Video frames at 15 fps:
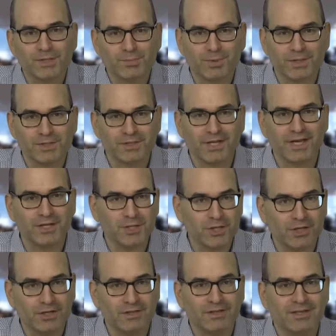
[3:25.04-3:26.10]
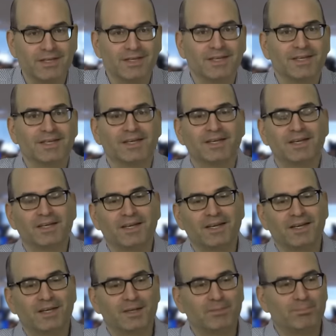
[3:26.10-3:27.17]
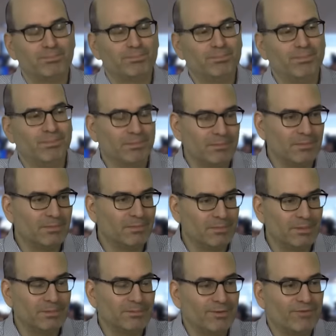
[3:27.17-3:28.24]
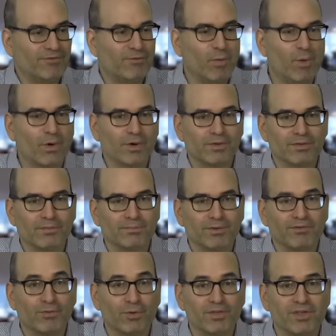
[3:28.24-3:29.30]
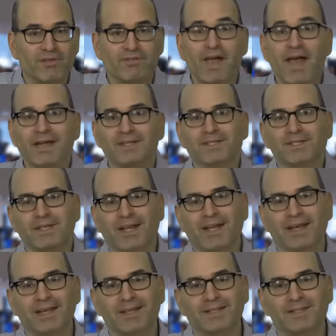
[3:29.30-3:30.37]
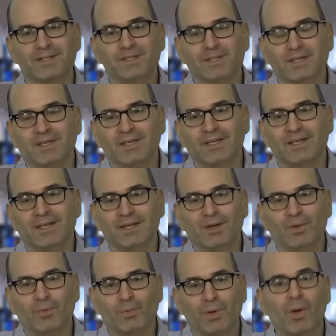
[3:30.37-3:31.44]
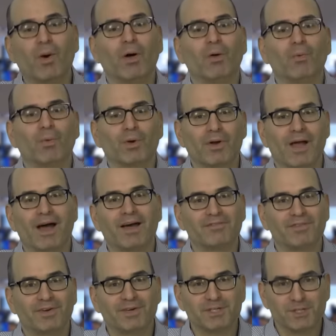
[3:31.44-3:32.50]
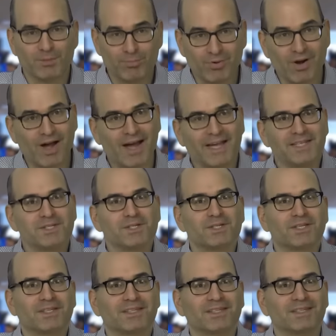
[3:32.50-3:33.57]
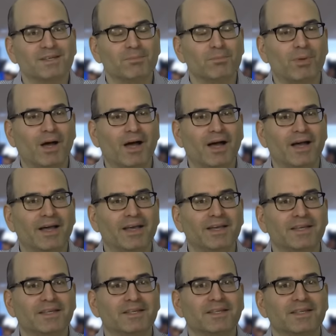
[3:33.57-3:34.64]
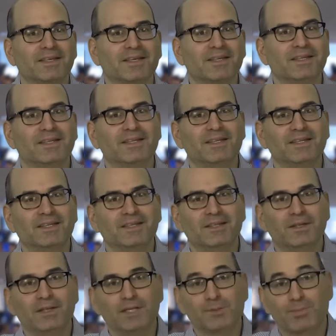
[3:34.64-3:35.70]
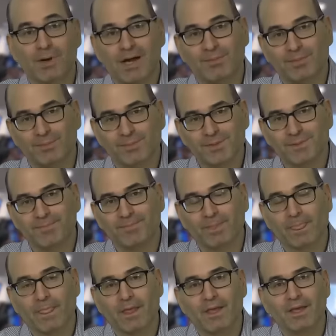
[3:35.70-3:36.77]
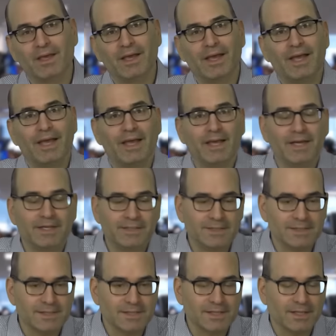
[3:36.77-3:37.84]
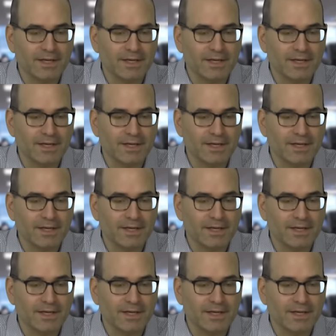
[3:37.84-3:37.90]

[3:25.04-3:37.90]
this presentation uh, before, before the event, and we all were not very surprised by these problems. And